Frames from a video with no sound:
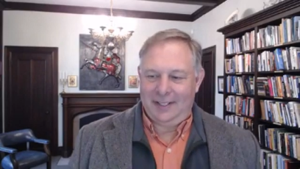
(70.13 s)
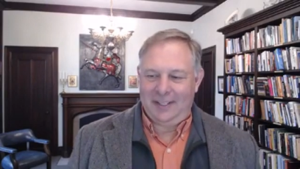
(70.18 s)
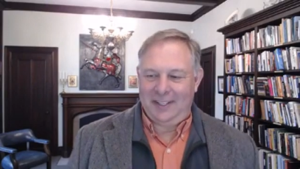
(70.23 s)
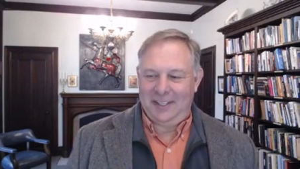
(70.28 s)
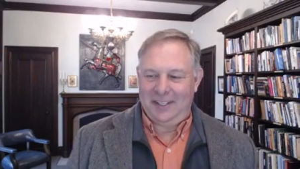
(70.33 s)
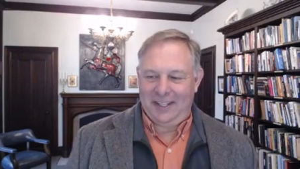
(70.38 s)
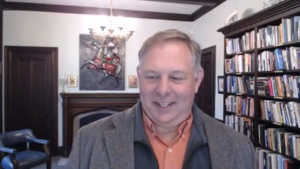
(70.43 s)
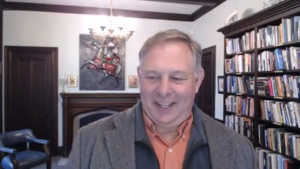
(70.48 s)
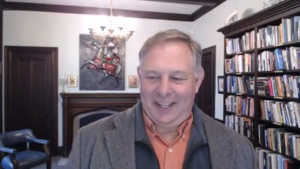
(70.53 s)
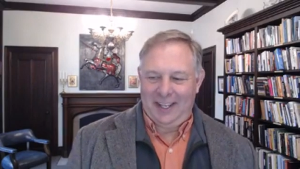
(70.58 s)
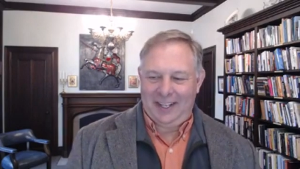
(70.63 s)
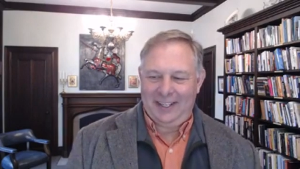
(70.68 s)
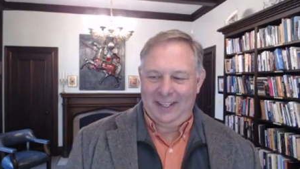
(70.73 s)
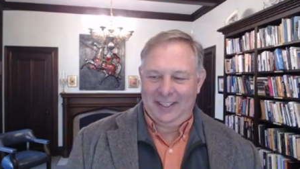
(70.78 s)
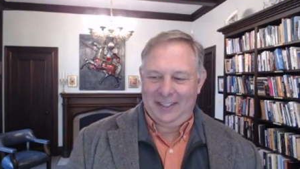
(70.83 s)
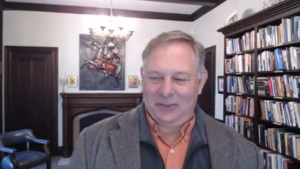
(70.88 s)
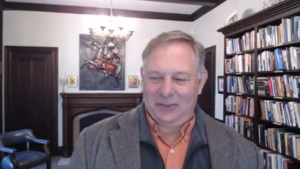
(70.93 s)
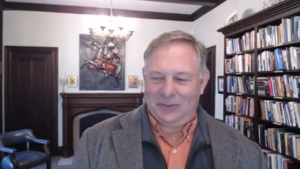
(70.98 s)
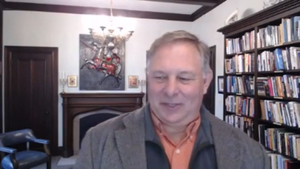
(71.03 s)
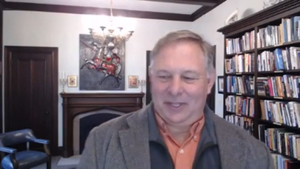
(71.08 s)

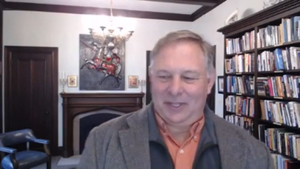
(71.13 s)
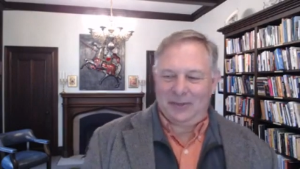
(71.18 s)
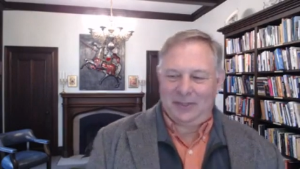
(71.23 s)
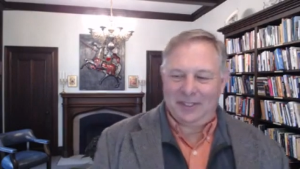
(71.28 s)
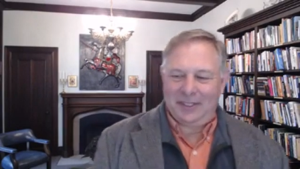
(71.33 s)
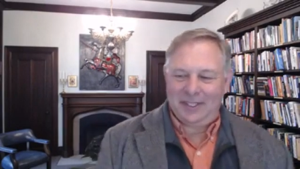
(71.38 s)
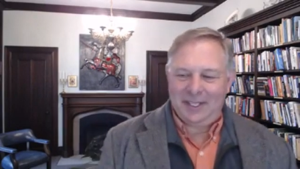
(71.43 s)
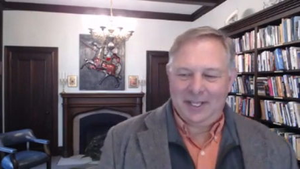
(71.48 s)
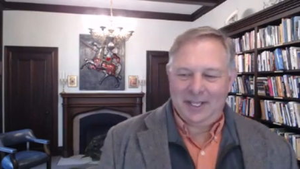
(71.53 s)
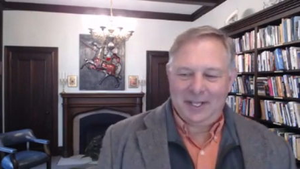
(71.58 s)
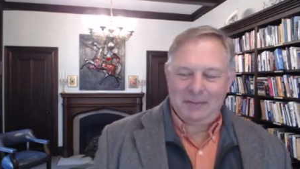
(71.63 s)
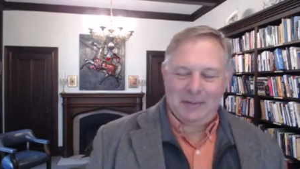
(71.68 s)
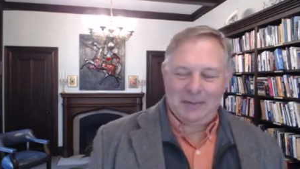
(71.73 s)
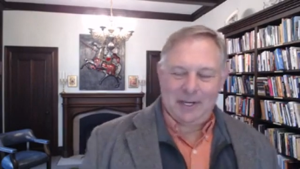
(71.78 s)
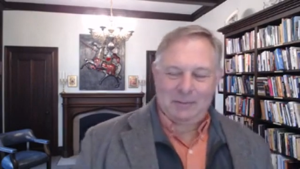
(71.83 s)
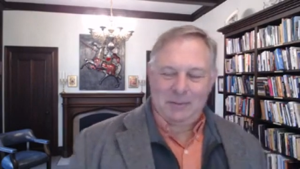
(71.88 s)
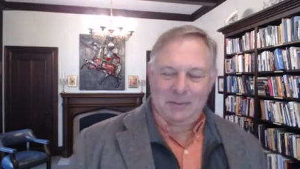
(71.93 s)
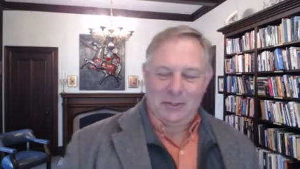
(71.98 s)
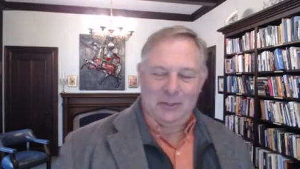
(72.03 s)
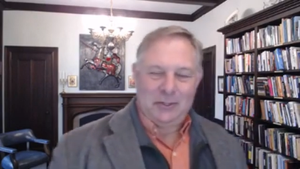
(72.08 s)
Don't want to
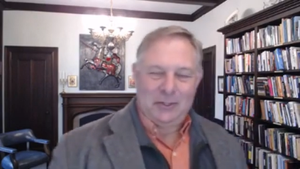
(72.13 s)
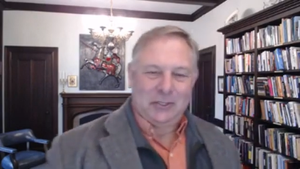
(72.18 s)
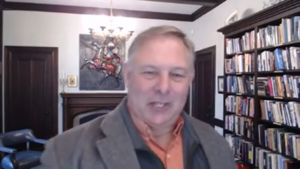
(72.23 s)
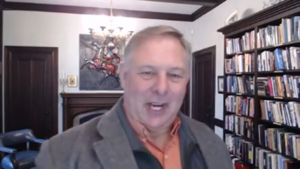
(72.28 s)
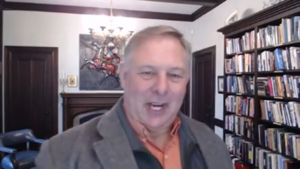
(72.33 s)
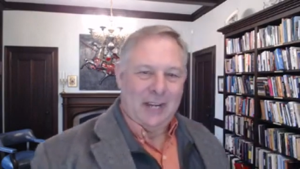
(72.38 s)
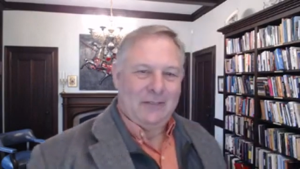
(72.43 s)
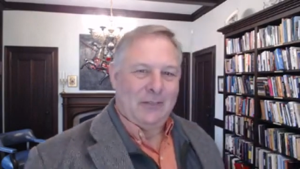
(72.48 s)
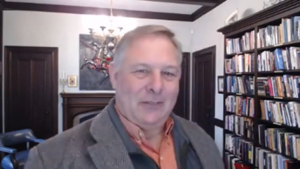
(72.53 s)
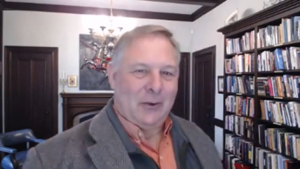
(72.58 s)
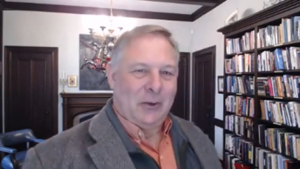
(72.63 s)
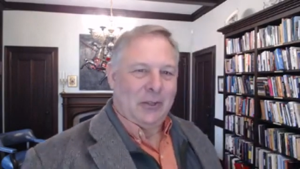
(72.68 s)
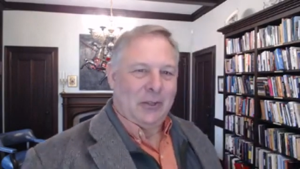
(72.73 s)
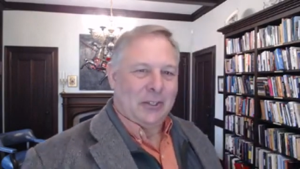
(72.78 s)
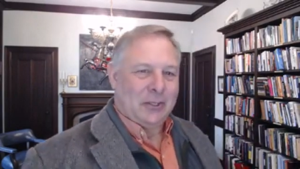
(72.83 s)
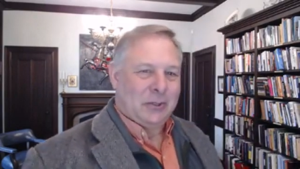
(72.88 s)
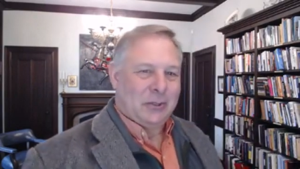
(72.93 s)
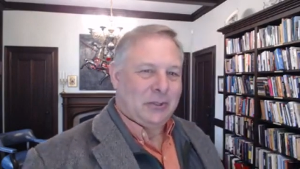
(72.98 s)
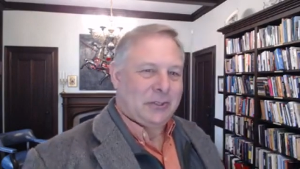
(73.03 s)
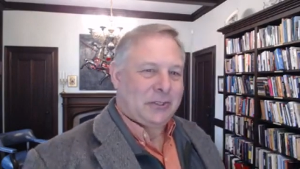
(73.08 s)
pick up the new
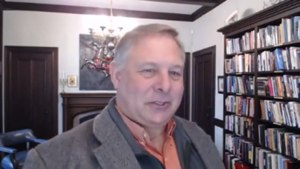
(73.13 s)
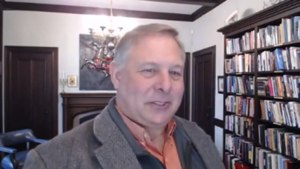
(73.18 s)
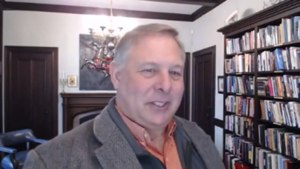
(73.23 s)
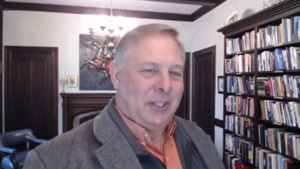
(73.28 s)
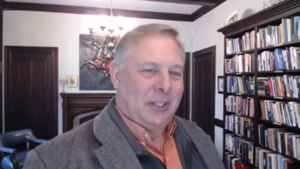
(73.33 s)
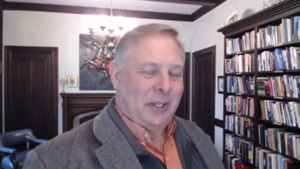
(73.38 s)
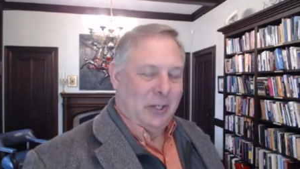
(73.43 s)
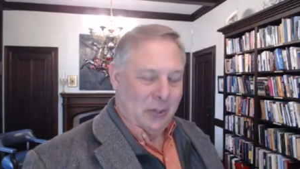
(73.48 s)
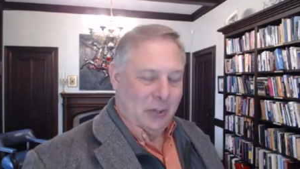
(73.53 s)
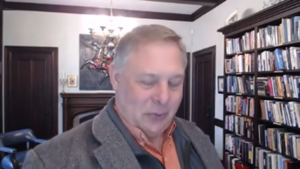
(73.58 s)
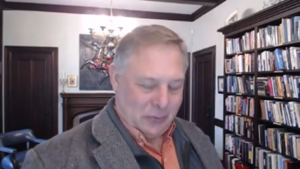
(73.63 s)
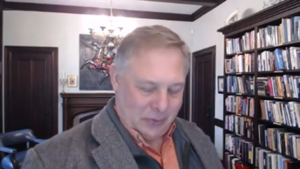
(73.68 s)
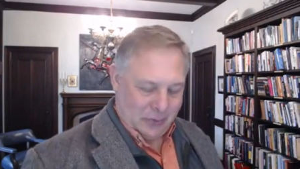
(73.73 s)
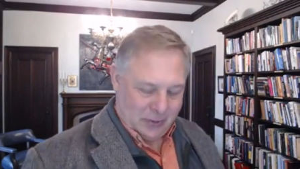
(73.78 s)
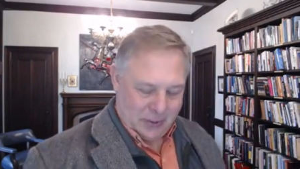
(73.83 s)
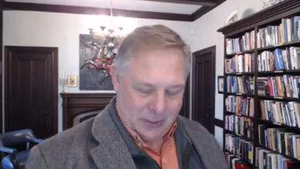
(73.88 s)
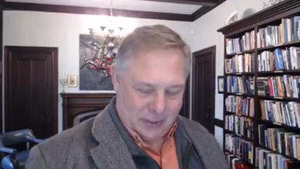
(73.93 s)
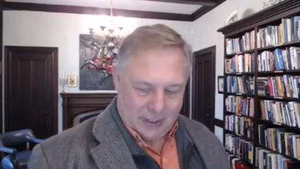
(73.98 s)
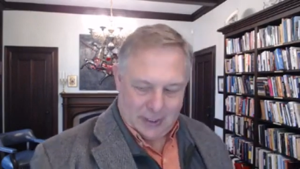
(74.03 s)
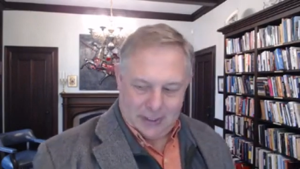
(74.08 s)
trifocals.
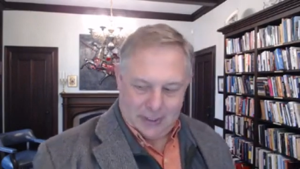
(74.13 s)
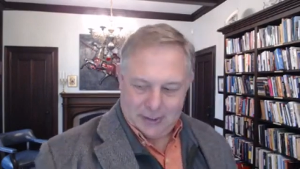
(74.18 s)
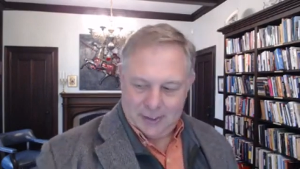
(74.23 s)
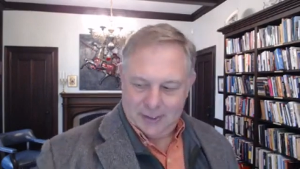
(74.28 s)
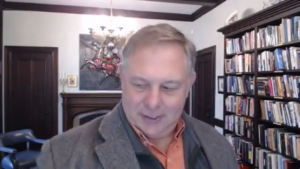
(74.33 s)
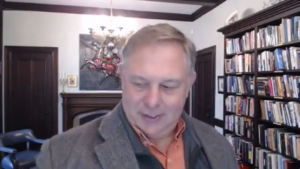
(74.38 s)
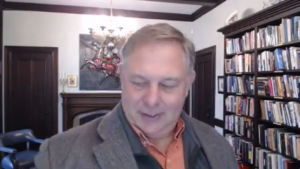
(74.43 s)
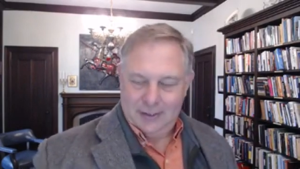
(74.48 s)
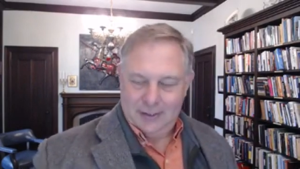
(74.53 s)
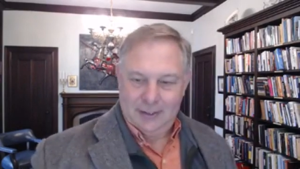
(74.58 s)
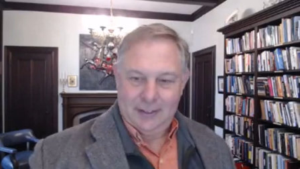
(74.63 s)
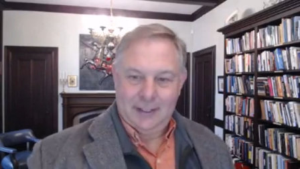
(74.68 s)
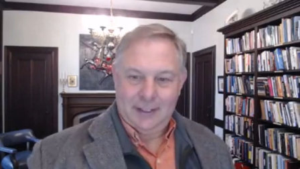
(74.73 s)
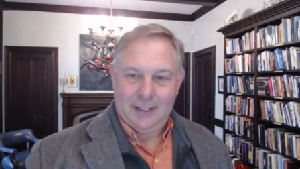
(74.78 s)
Oh, gosh.